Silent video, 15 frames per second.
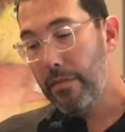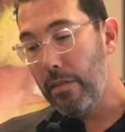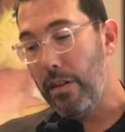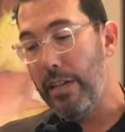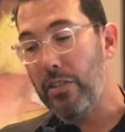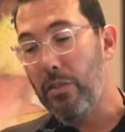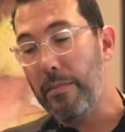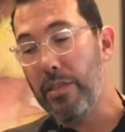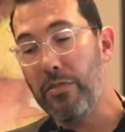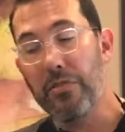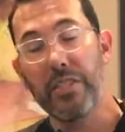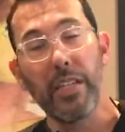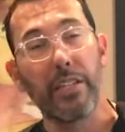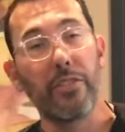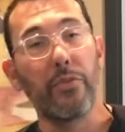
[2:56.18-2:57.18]
All right, so measure
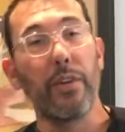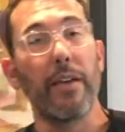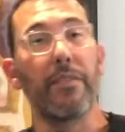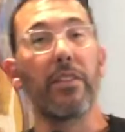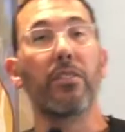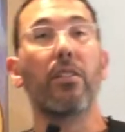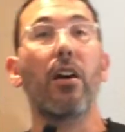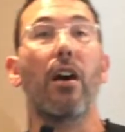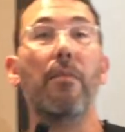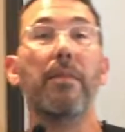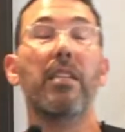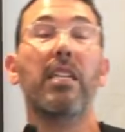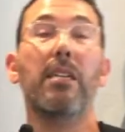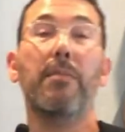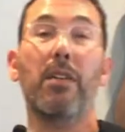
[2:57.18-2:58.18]
6, you have this common
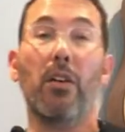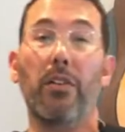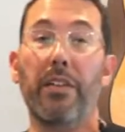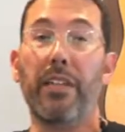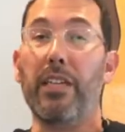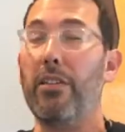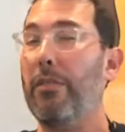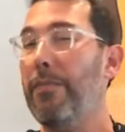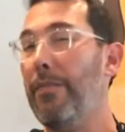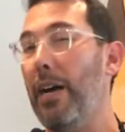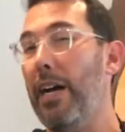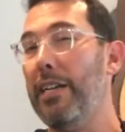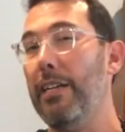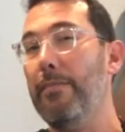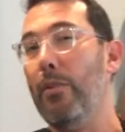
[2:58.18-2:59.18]
hemiola that you'll
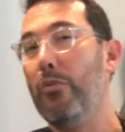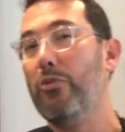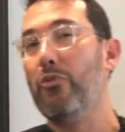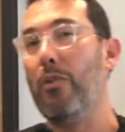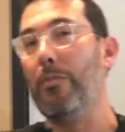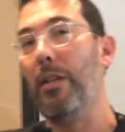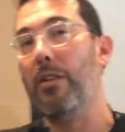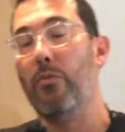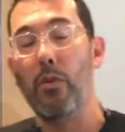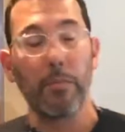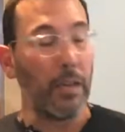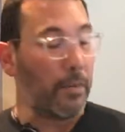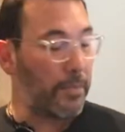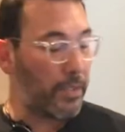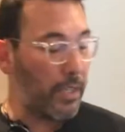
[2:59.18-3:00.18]
find in most drumline
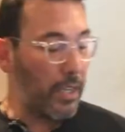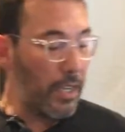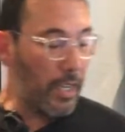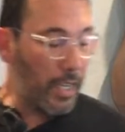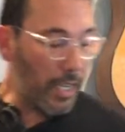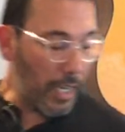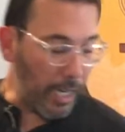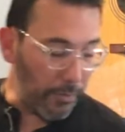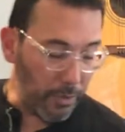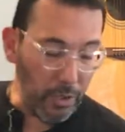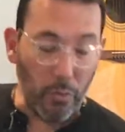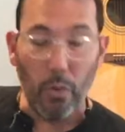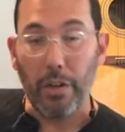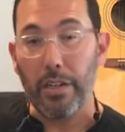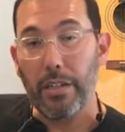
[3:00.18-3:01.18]
warm-ups when you're
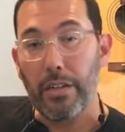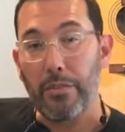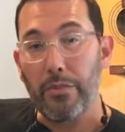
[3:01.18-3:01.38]
working on your